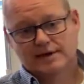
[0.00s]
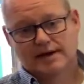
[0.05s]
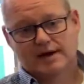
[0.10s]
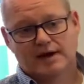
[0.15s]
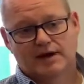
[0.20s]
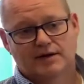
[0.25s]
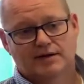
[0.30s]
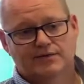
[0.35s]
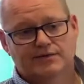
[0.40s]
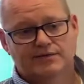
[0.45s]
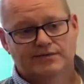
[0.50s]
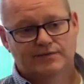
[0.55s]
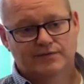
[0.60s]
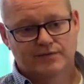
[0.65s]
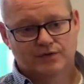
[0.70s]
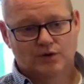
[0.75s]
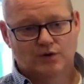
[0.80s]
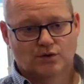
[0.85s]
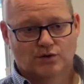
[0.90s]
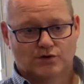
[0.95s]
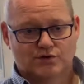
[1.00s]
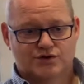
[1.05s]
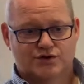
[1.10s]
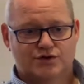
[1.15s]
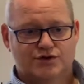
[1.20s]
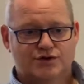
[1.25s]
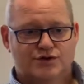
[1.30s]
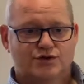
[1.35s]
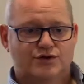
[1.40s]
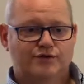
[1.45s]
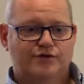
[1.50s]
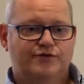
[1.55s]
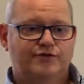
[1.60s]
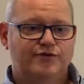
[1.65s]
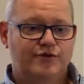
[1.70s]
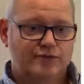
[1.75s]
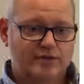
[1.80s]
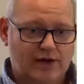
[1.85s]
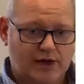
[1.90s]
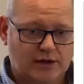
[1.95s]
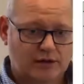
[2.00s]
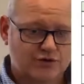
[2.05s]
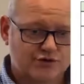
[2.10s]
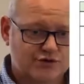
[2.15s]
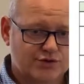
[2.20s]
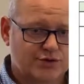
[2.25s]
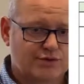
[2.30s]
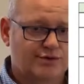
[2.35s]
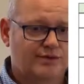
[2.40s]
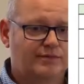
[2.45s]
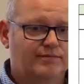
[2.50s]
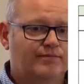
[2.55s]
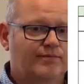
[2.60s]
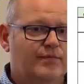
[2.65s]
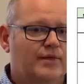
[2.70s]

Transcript: have the course feedback control.